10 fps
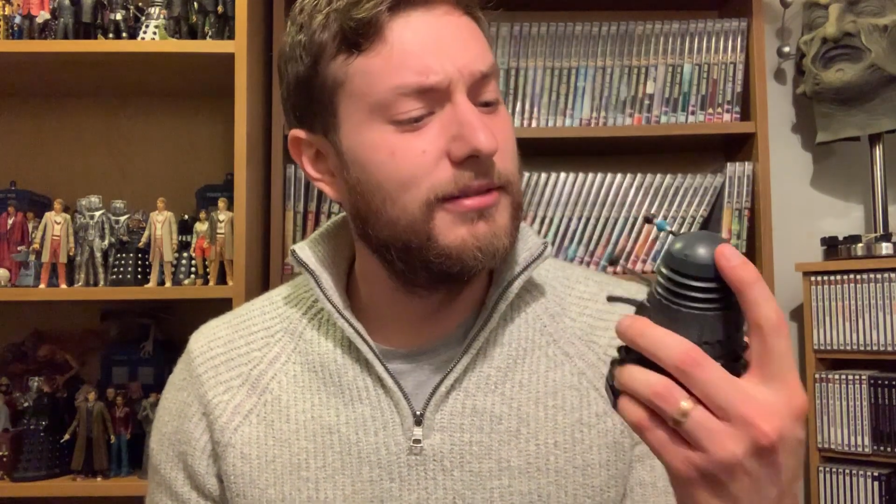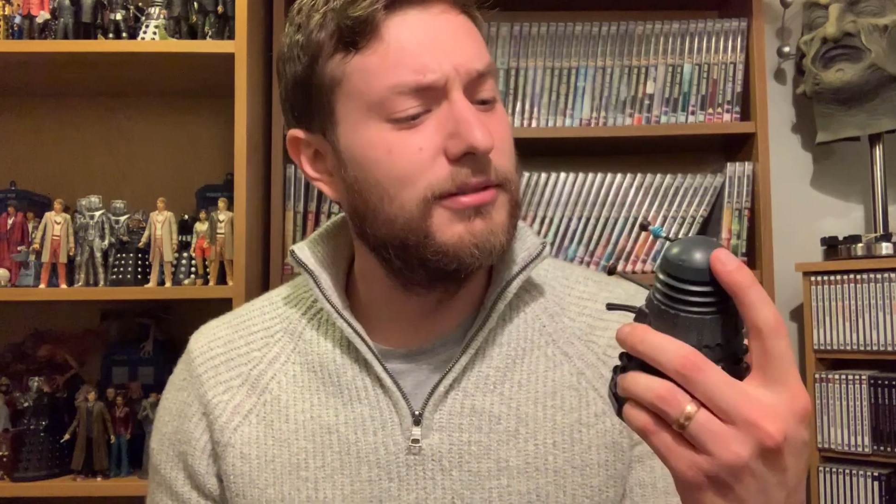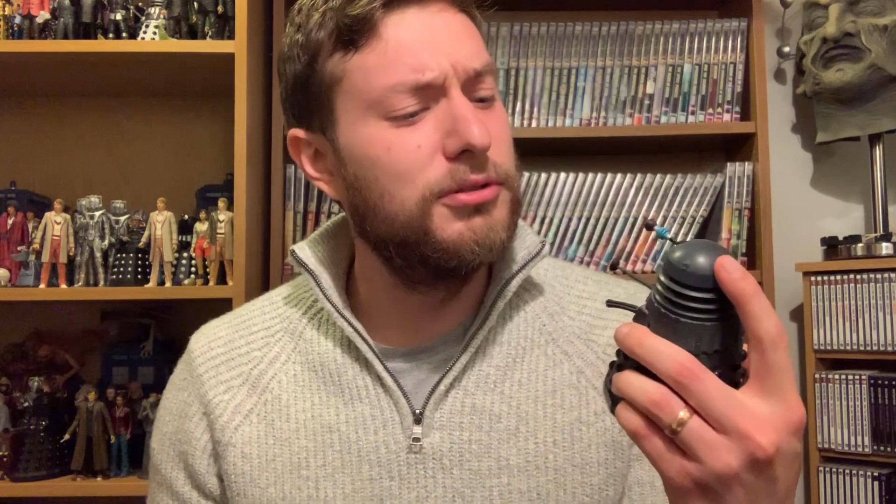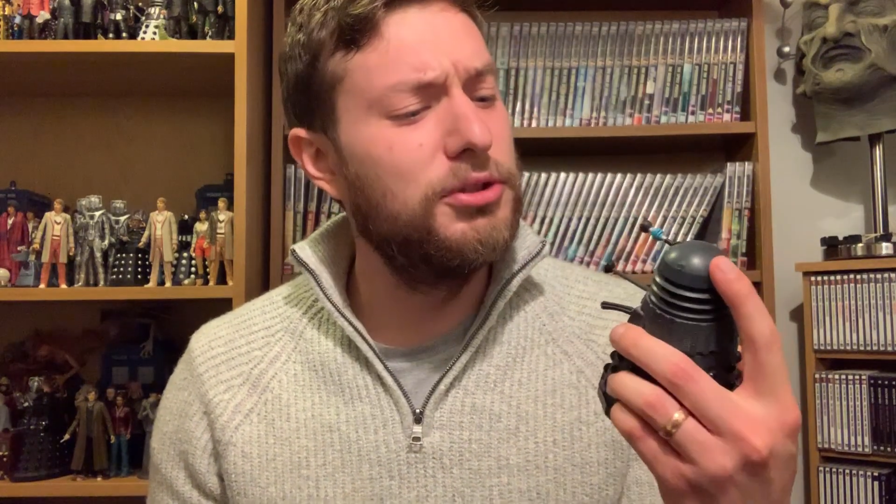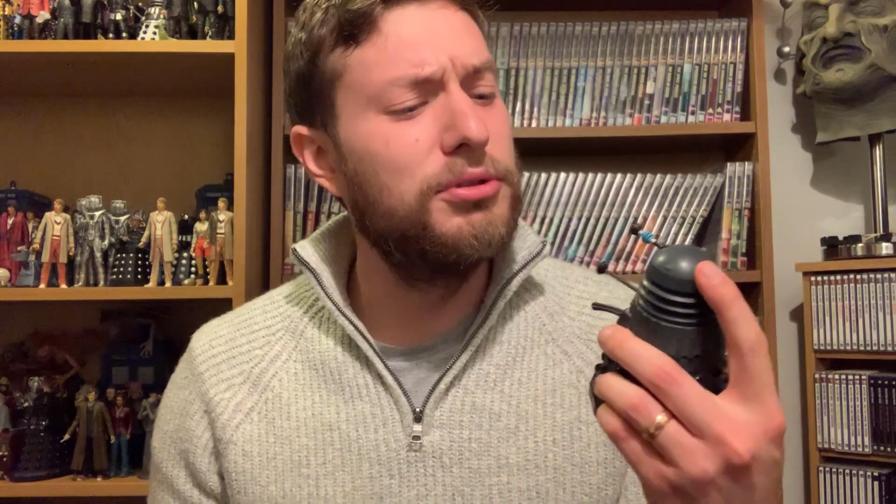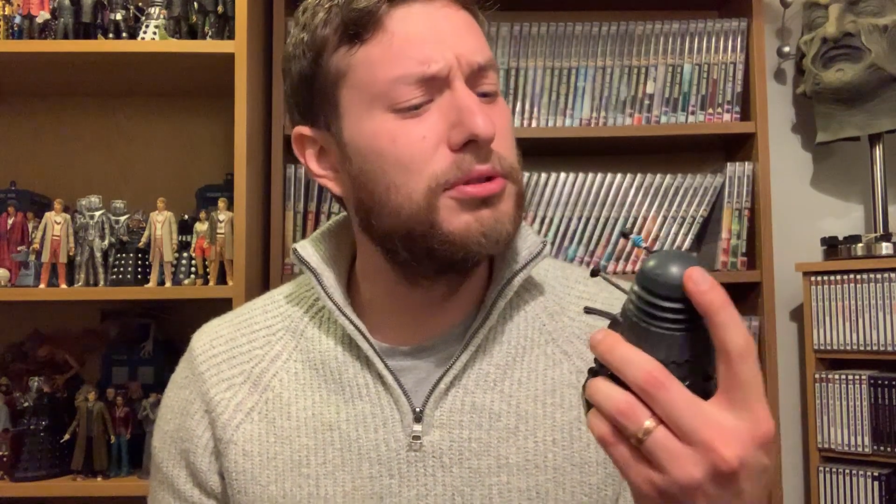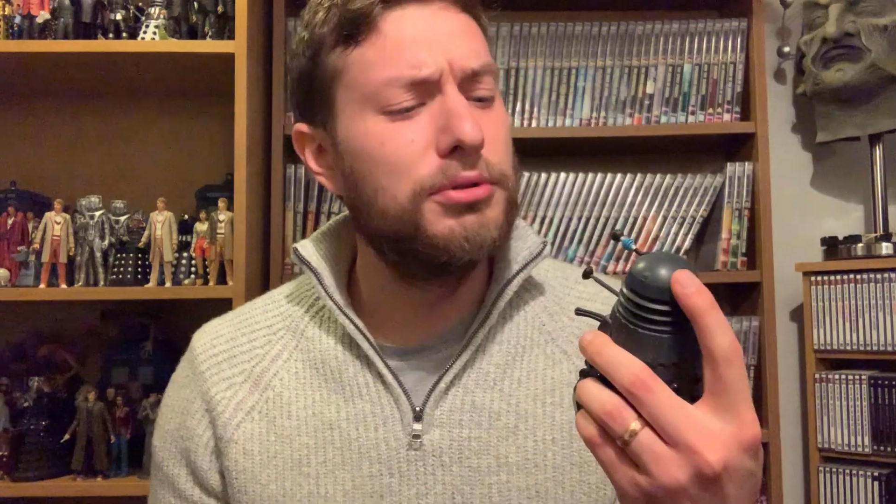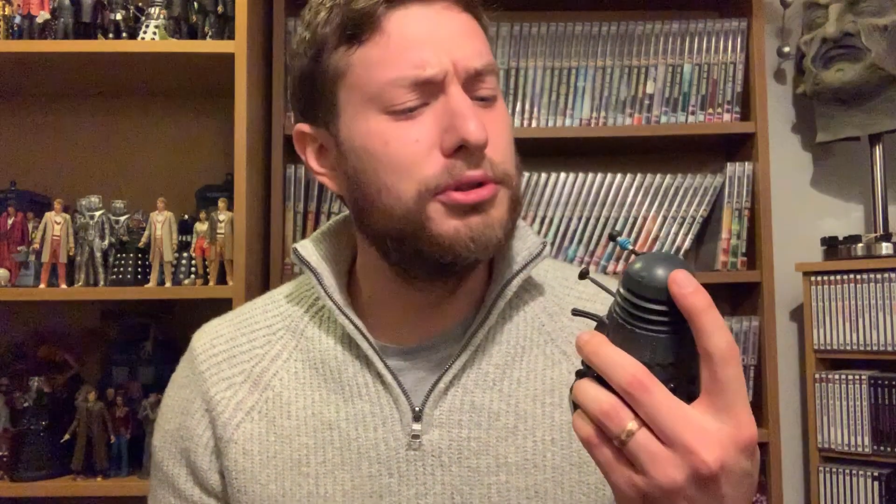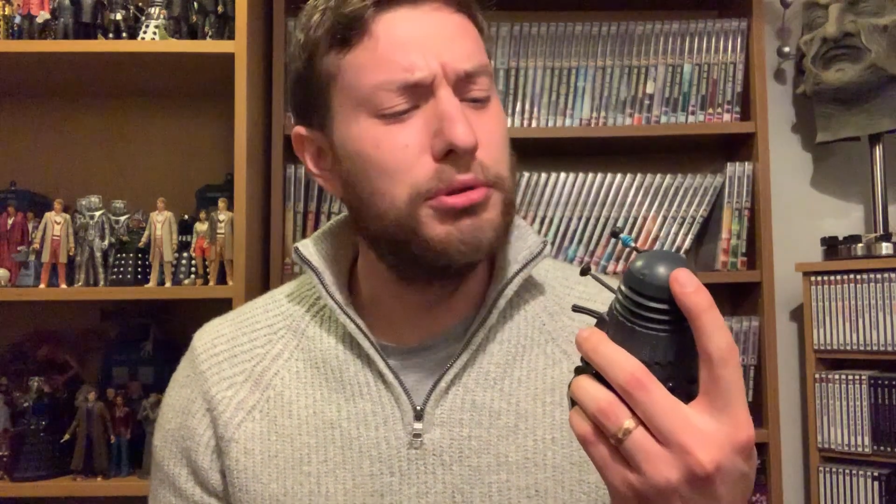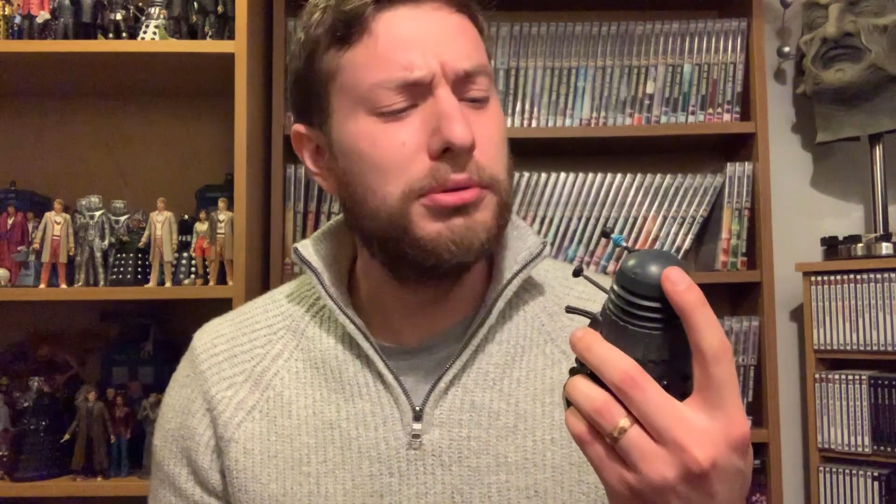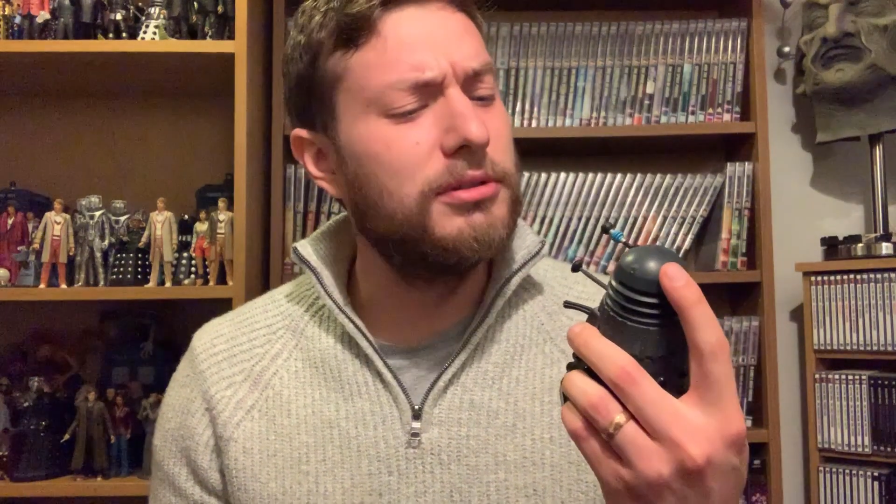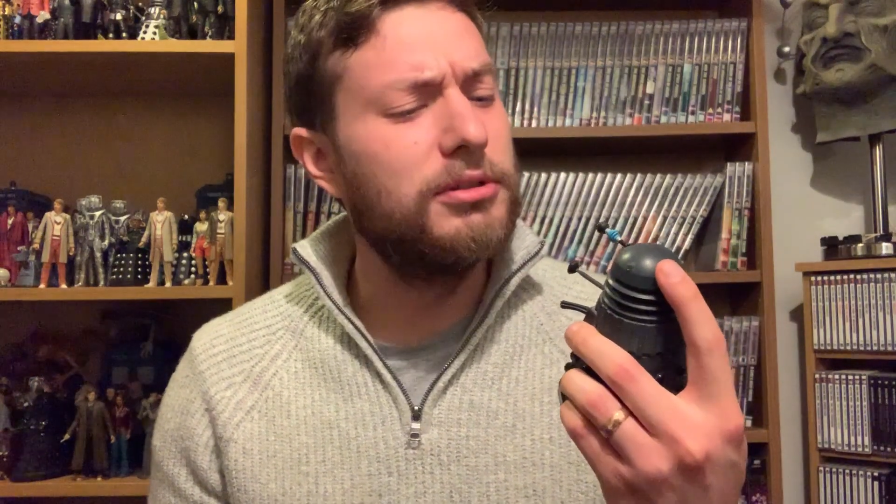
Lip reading: Aren't you so cute and